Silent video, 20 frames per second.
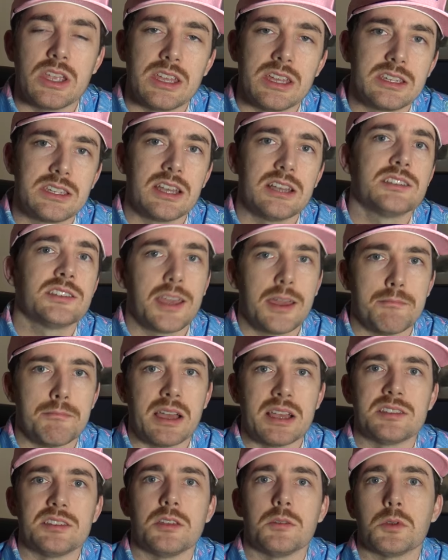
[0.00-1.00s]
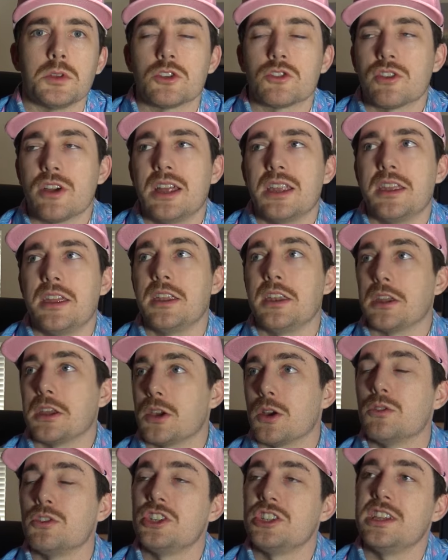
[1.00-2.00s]
It does get messy when you're trying to
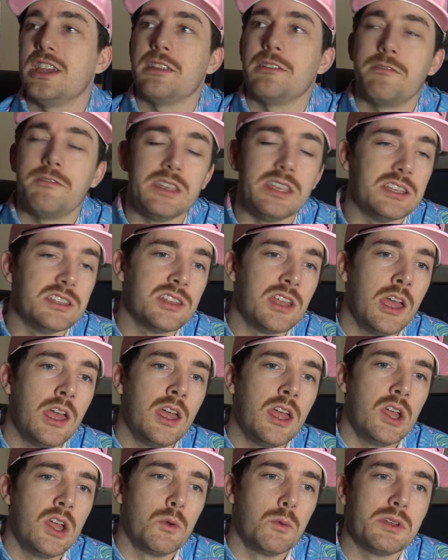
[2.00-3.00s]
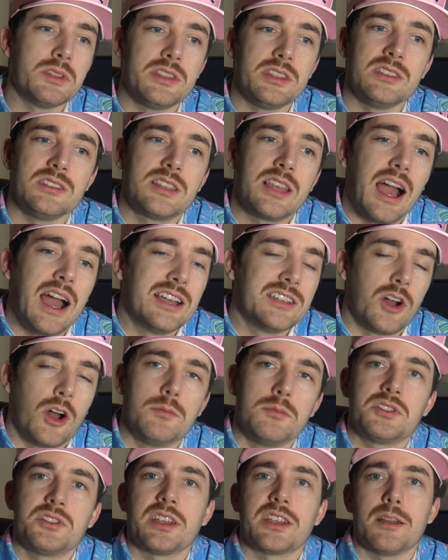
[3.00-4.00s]
negotiate fees with these guys,
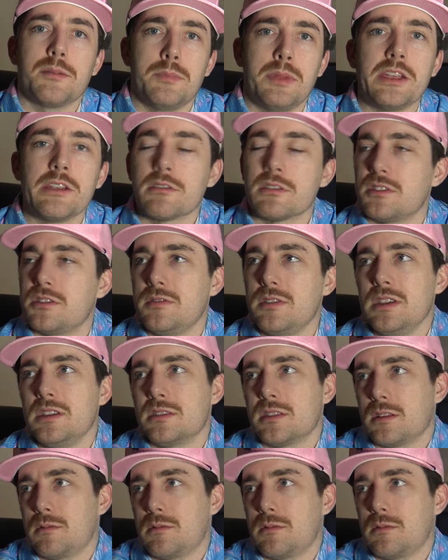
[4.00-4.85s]
almost like appearance fees.